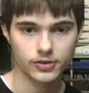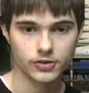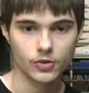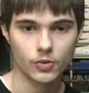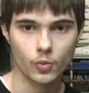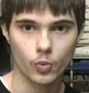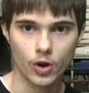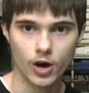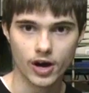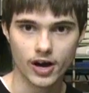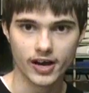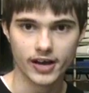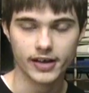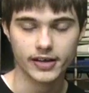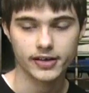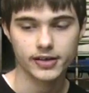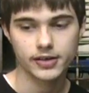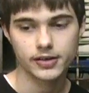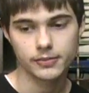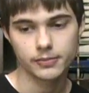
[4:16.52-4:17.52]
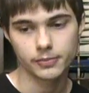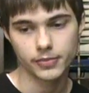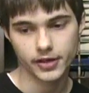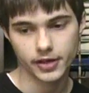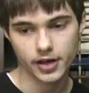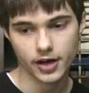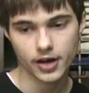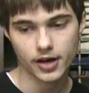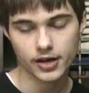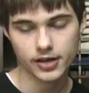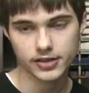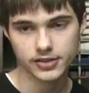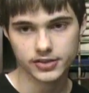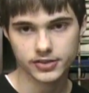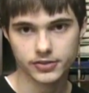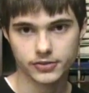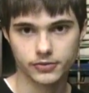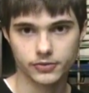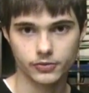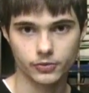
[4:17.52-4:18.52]
Why? Because
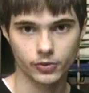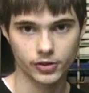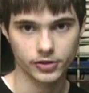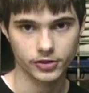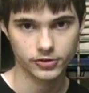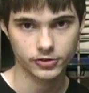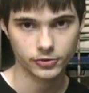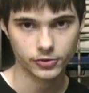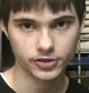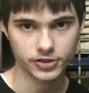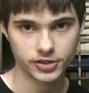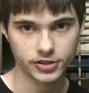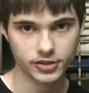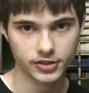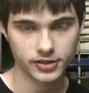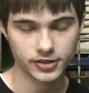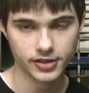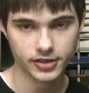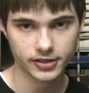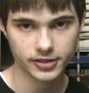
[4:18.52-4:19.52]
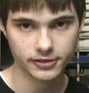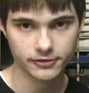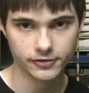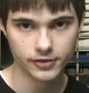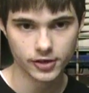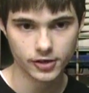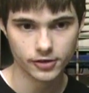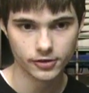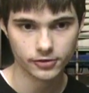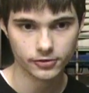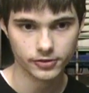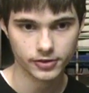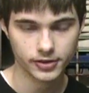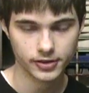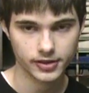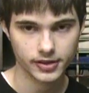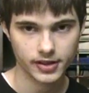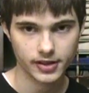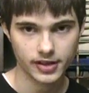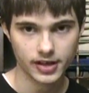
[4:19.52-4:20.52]
when you switch an inductive load,
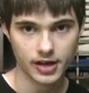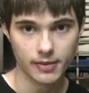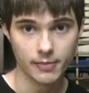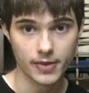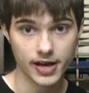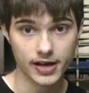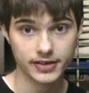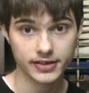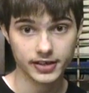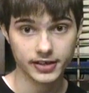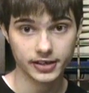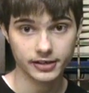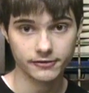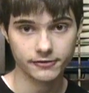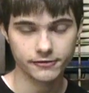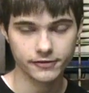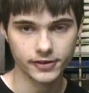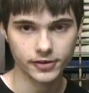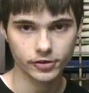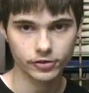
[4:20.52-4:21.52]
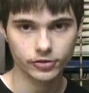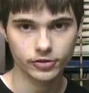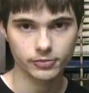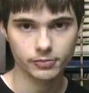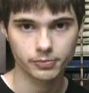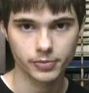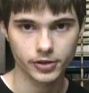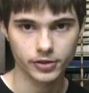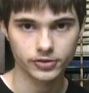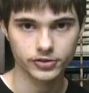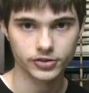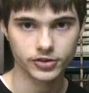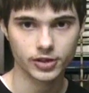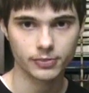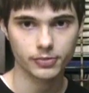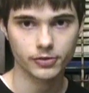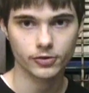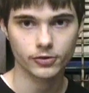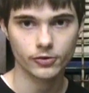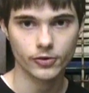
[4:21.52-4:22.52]
a magnetic field builds
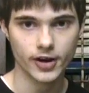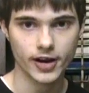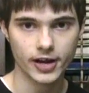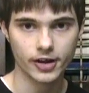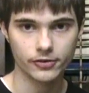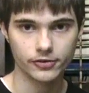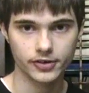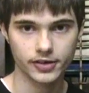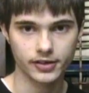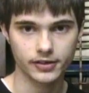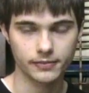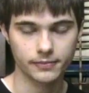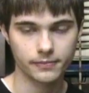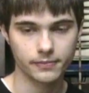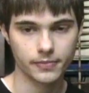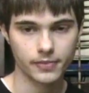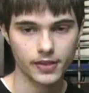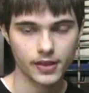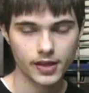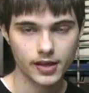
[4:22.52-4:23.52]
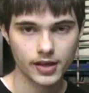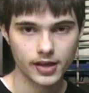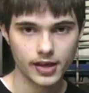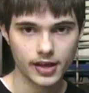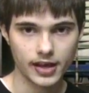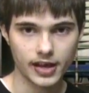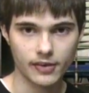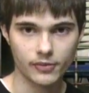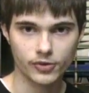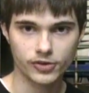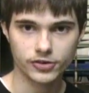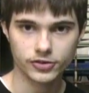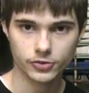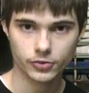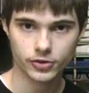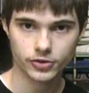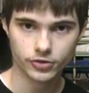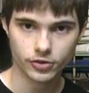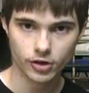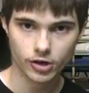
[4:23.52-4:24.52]
up around it. And when you
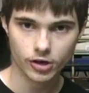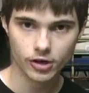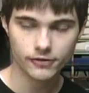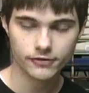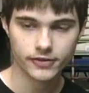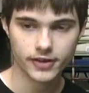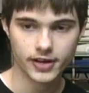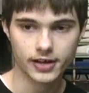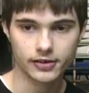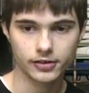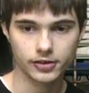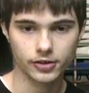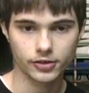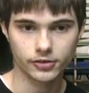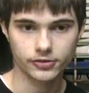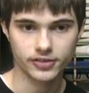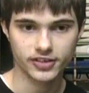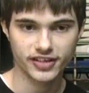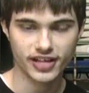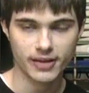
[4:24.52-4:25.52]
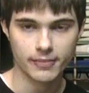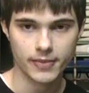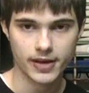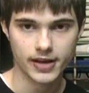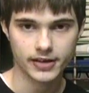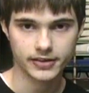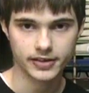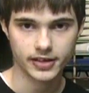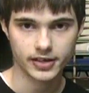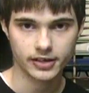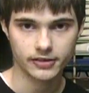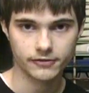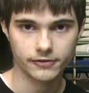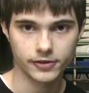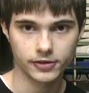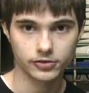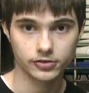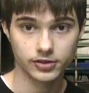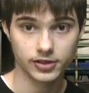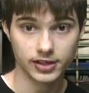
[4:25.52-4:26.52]
switch off that load, then that magnetic
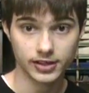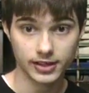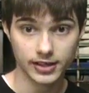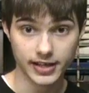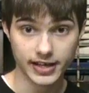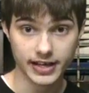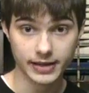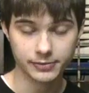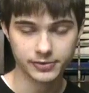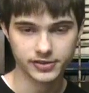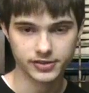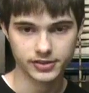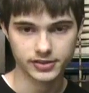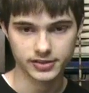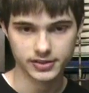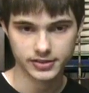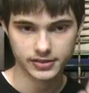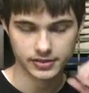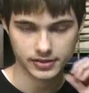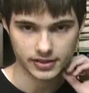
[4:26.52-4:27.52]
field collapses.